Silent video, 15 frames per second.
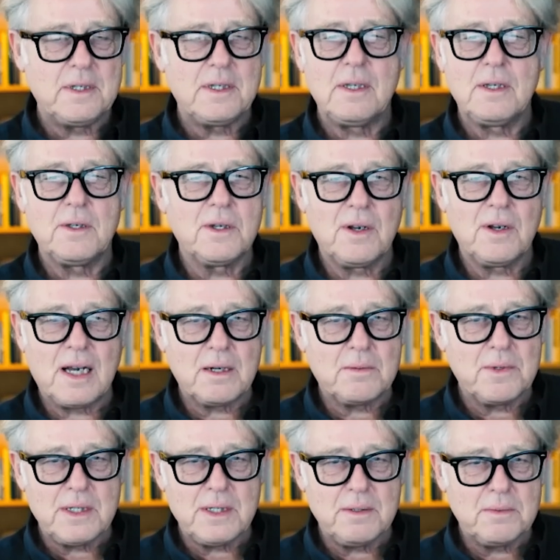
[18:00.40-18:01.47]
you know like
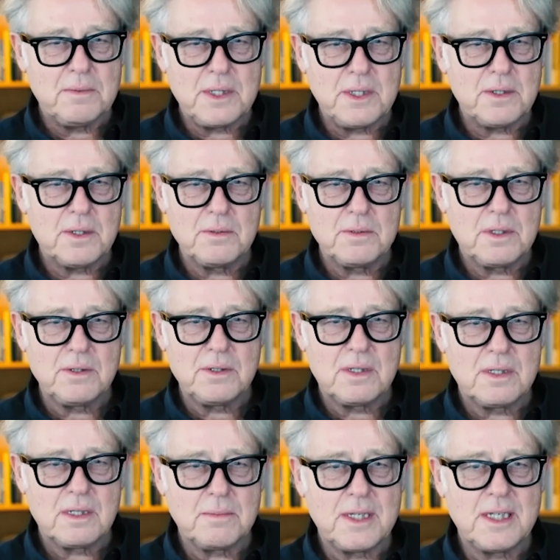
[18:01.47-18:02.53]
when when you go to
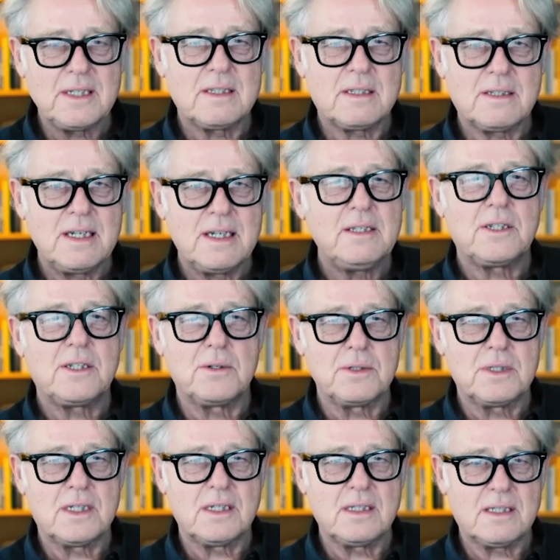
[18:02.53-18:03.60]
some of these trade
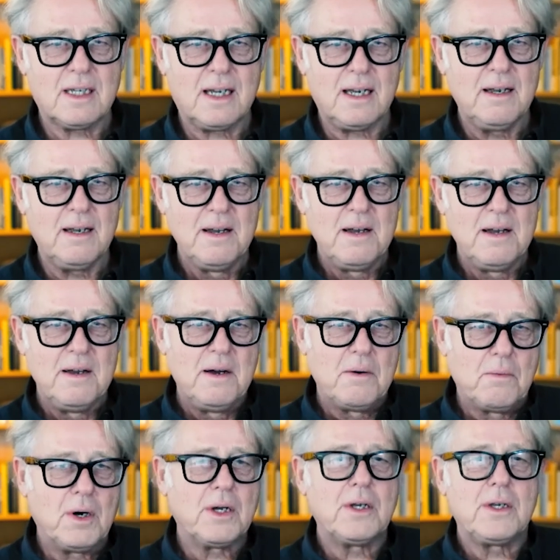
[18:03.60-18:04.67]
shows they say
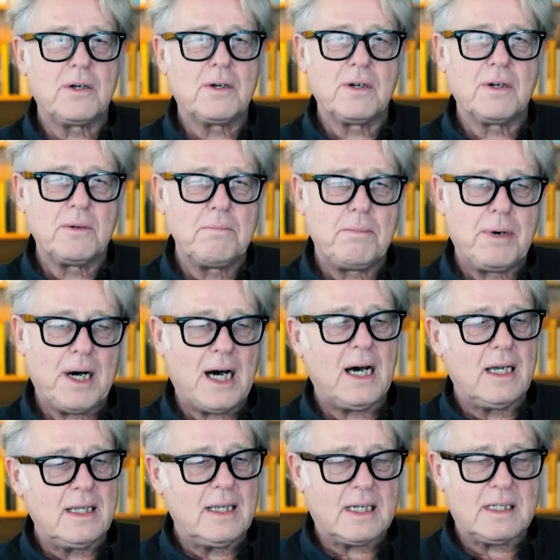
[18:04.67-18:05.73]
what are you going to
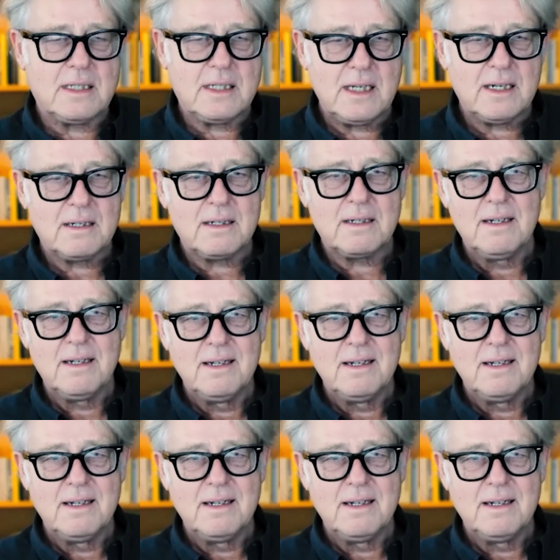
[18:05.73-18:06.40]
buy next year?